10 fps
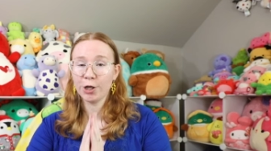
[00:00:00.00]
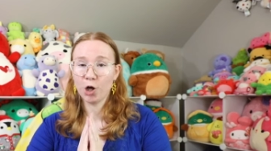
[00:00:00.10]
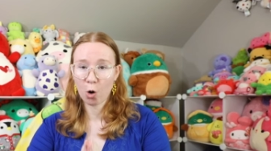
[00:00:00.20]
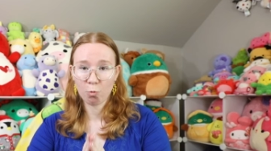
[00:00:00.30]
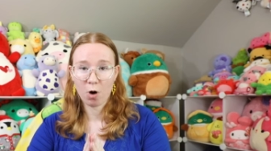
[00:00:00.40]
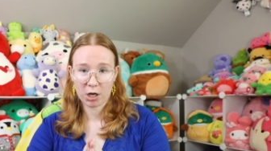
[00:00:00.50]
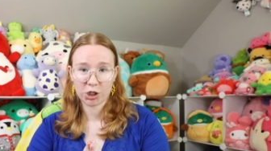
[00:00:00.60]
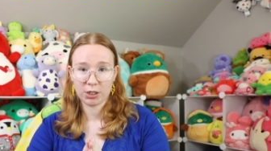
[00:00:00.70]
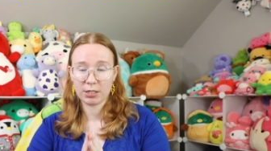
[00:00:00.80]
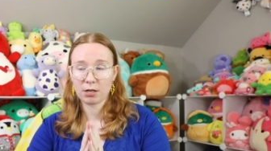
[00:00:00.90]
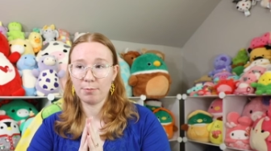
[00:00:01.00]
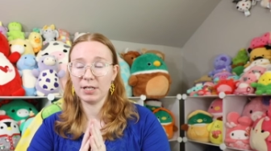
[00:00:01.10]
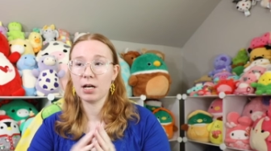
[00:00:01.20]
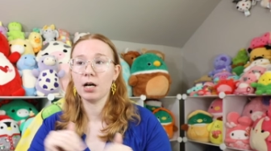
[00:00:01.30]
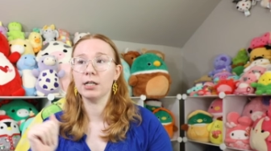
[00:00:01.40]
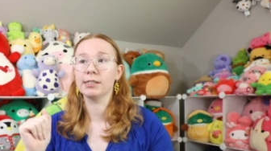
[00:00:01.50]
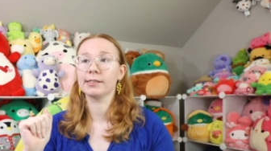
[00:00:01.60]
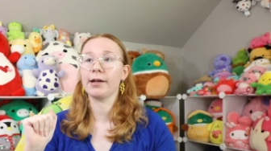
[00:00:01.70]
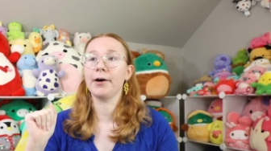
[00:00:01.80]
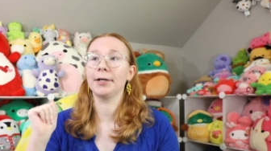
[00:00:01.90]
go watch it,
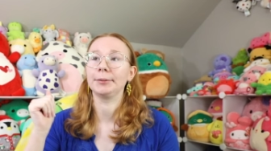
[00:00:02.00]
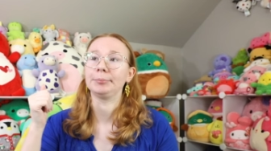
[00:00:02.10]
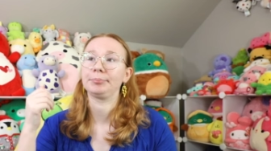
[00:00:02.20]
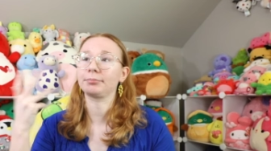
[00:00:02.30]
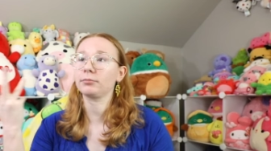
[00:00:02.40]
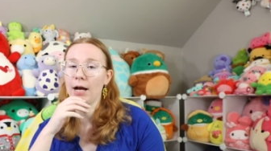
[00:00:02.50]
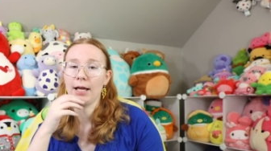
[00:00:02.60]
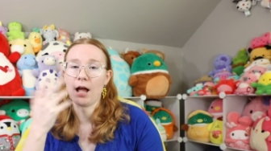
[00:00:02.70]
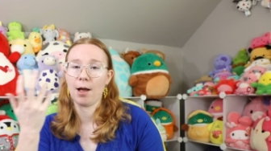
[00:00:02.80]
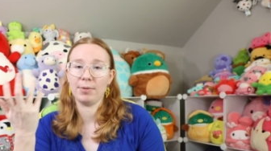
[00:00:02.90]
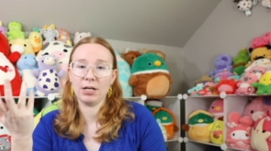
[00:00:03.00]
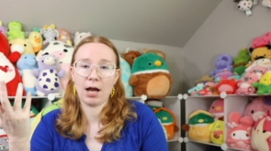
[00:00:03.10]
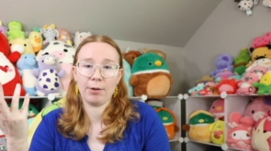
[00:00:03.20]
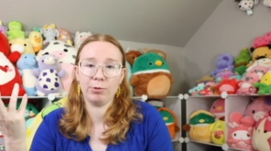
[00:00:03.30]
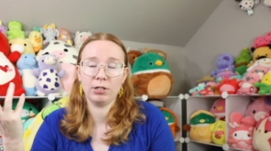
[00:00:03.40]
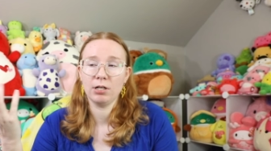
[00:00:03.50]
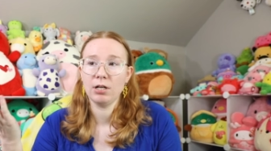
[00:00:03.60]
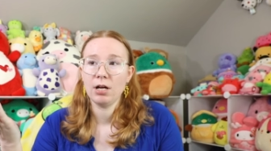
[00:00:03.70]
because um, I, I mean, I would,